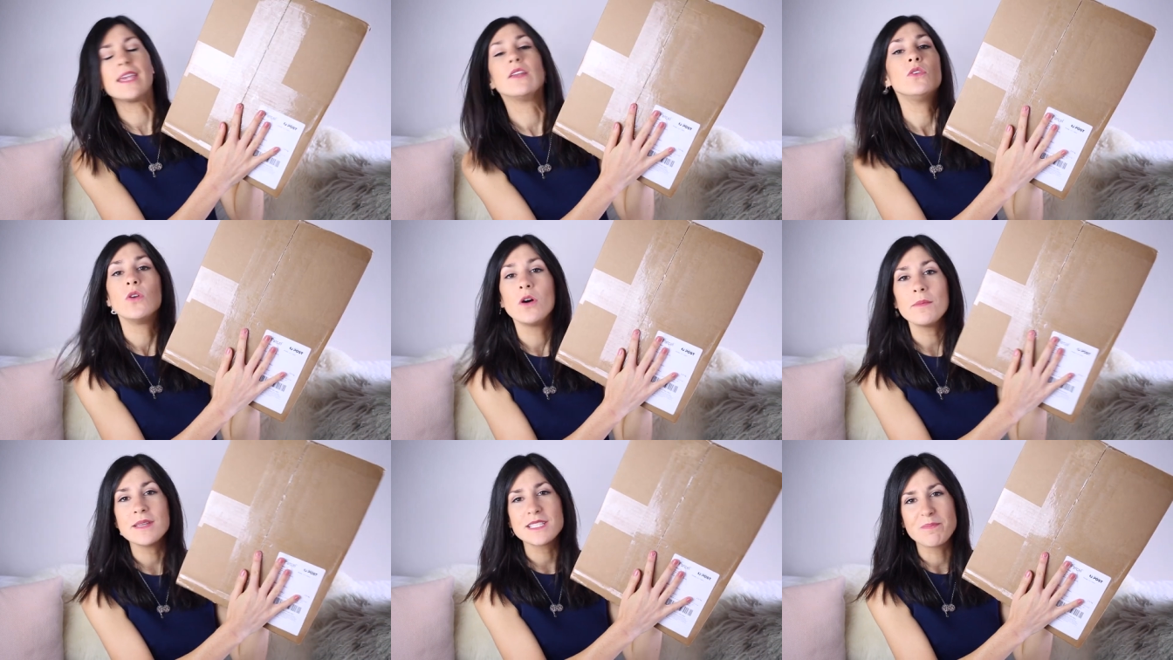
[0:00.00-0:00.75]

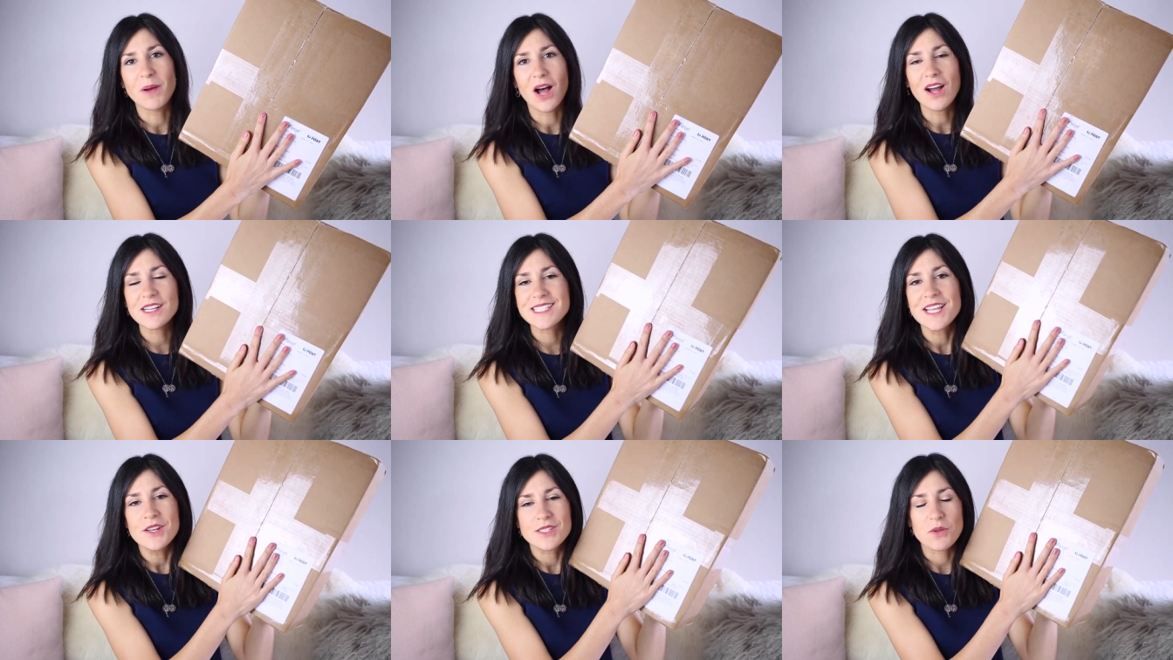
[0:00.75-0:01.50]
enormous
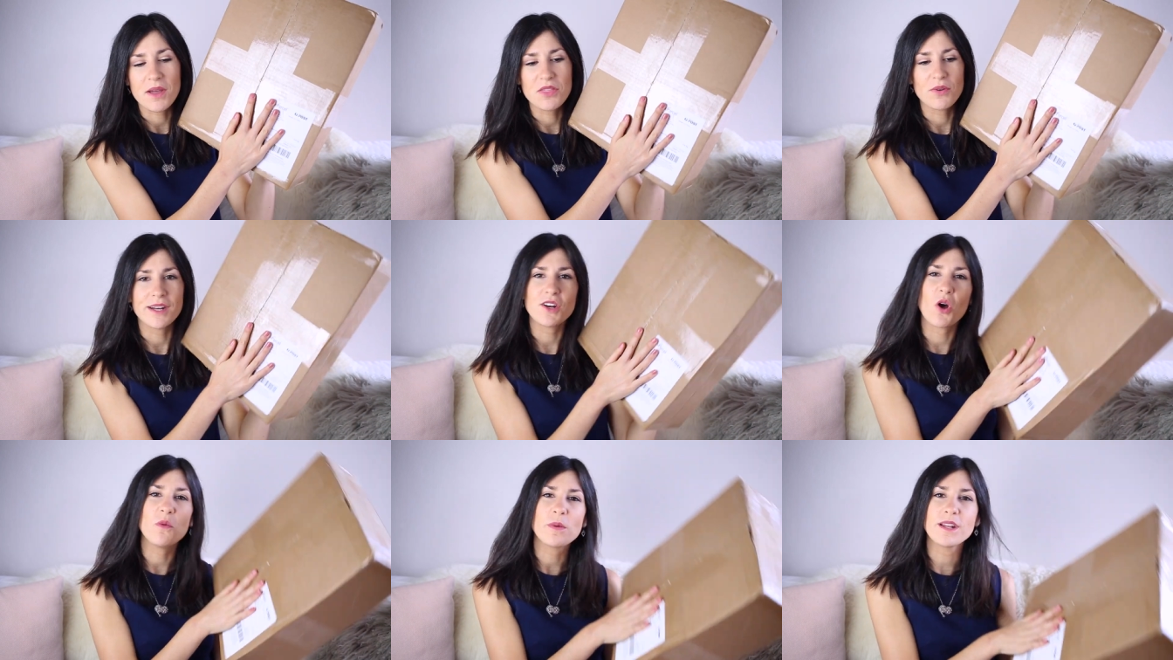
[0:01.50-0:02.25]
box so I thought
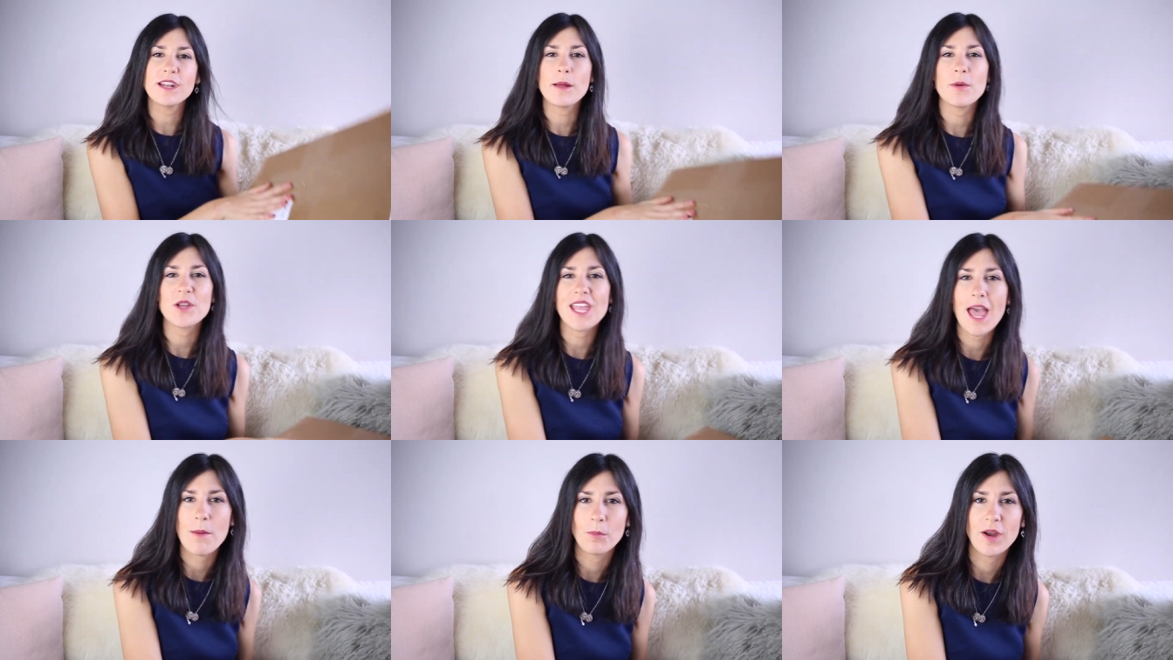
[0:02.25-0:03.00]
I'd open it up
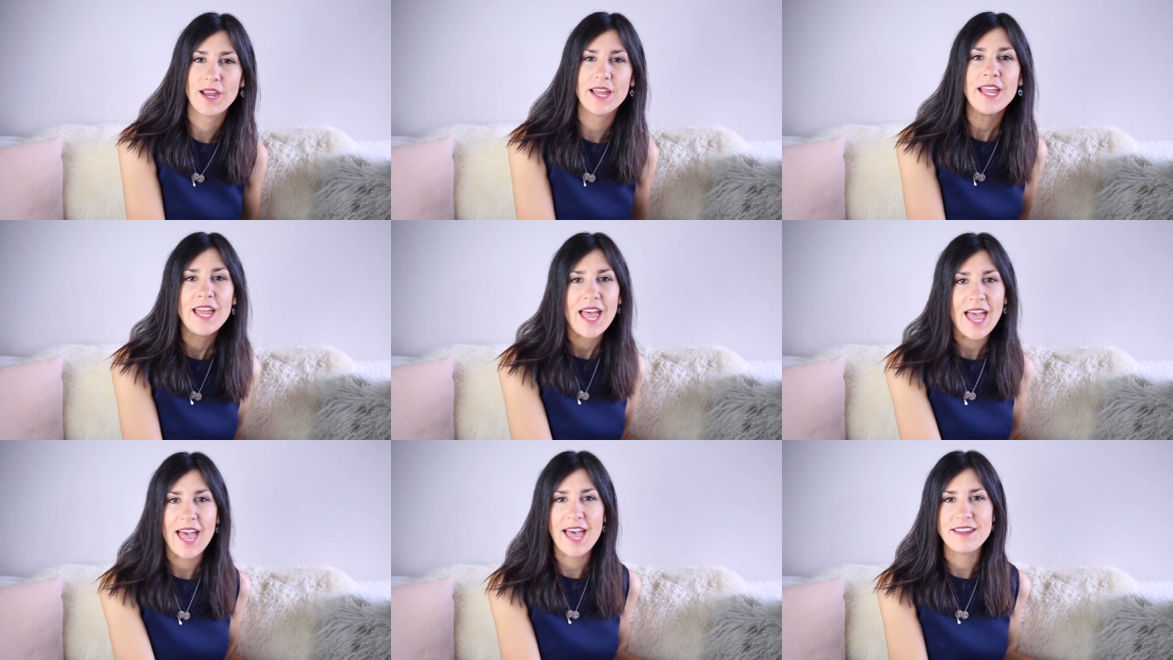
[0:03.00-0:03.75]
on camera
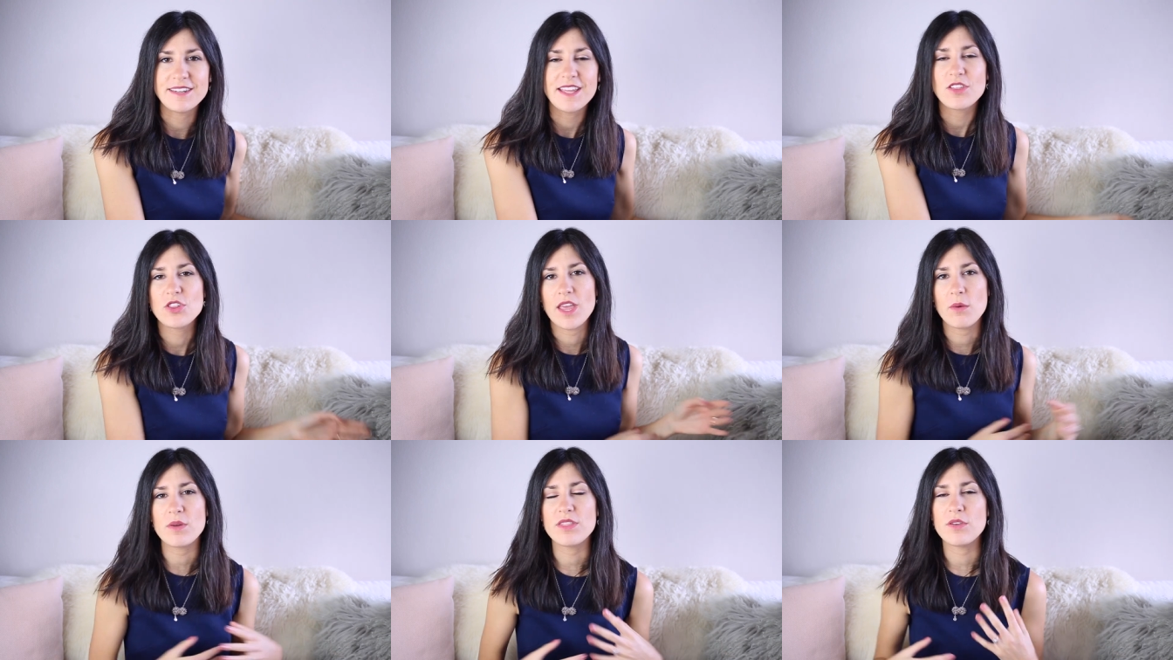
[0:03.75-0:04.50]
and
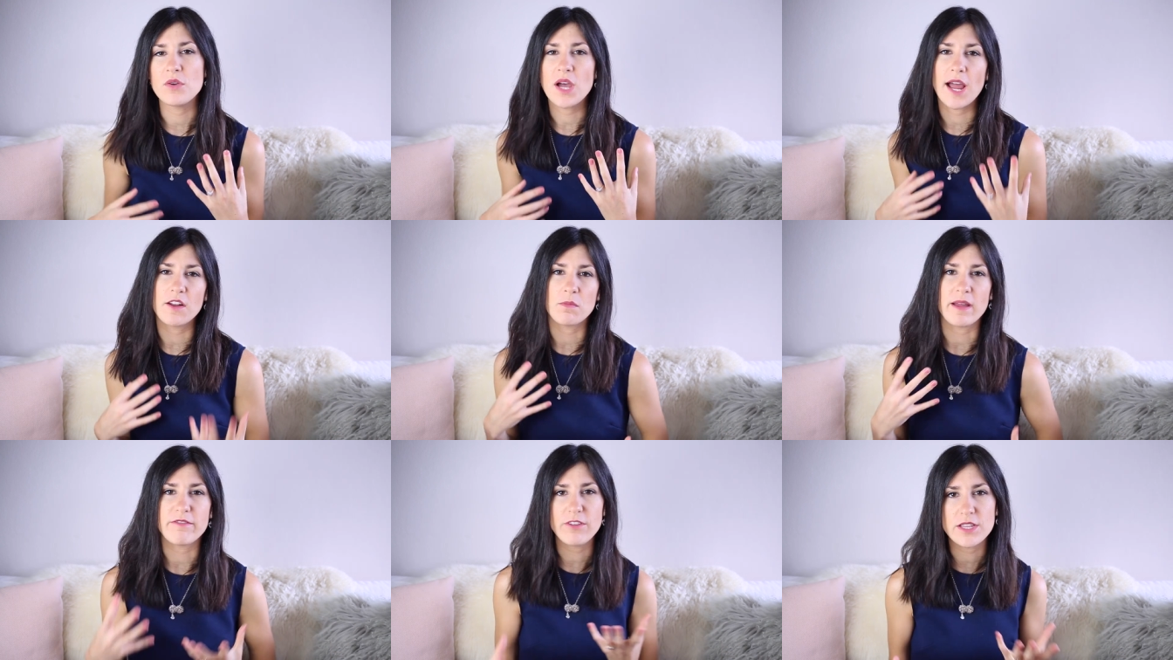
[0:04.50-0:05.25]
share with you kind
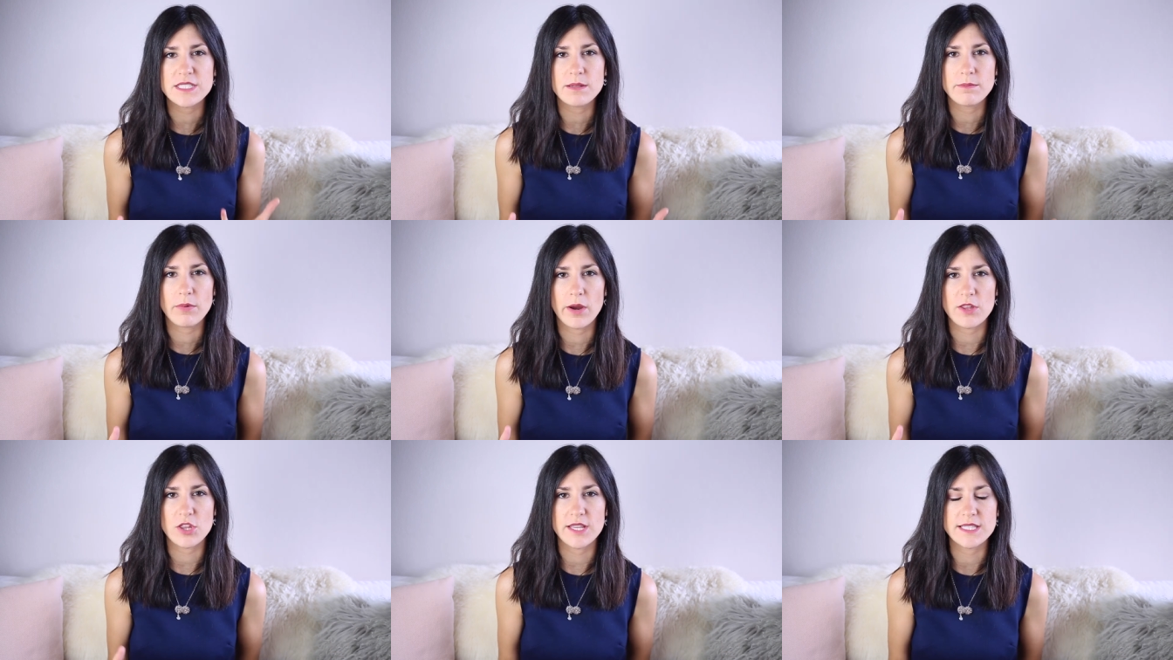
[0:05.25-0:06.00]
of my first
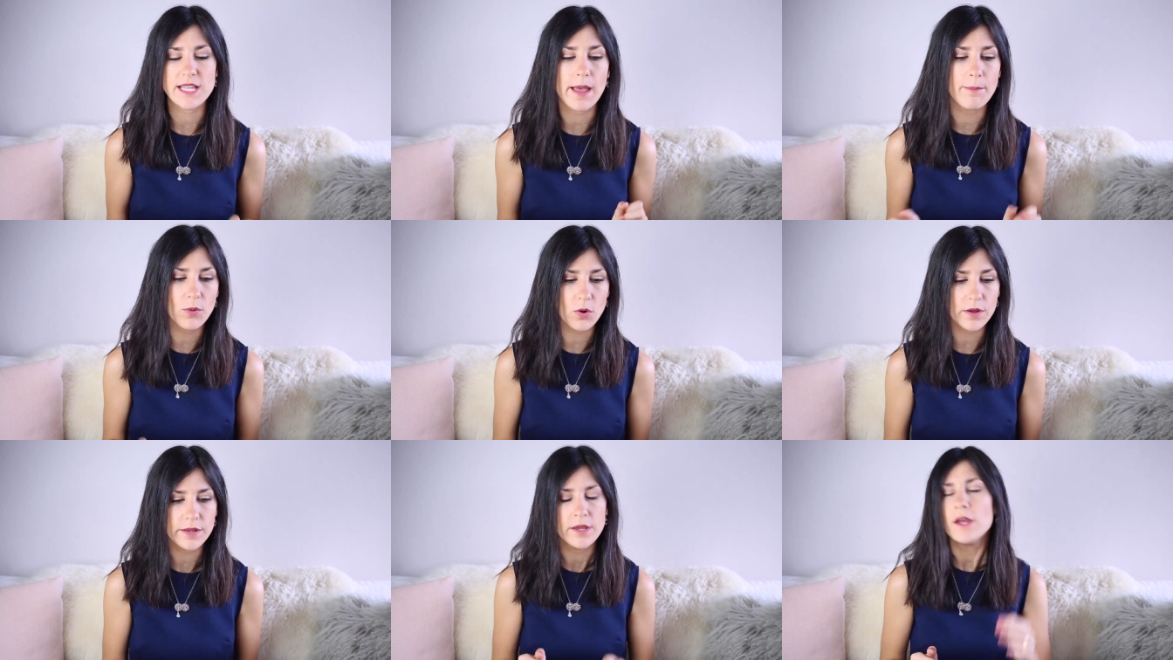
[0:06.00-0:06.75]
impressions. I
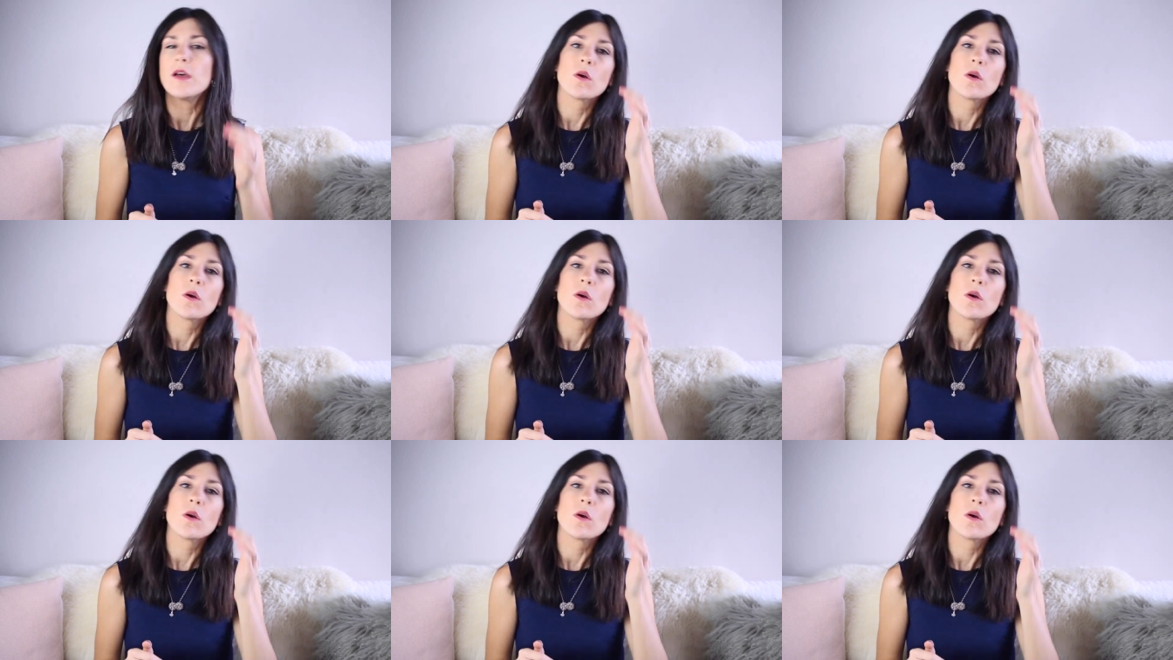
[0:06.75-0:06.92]
bought